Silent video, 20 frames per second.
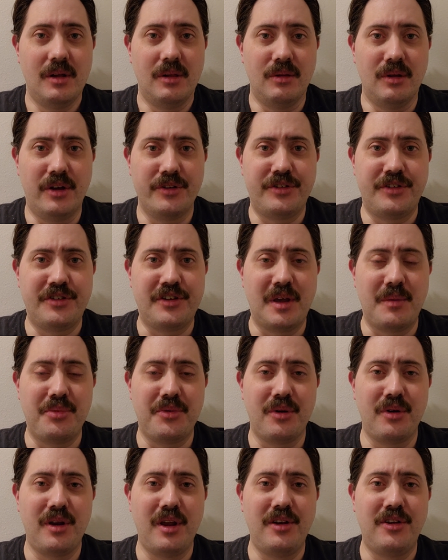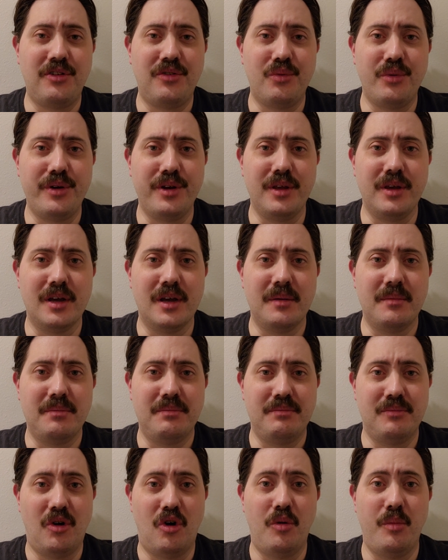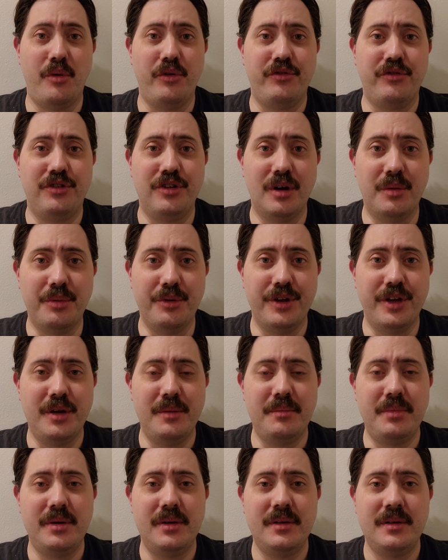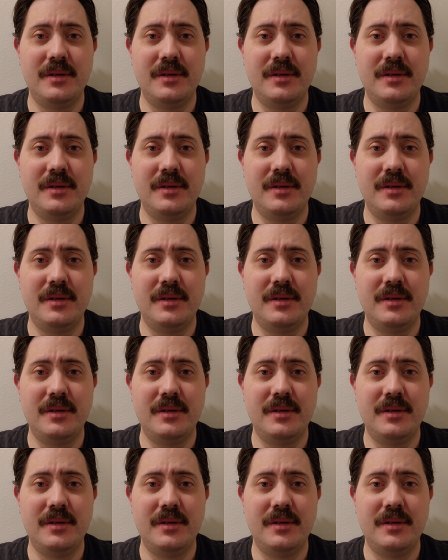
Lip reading: Lost this game 38 to 20. Got almost doubled up.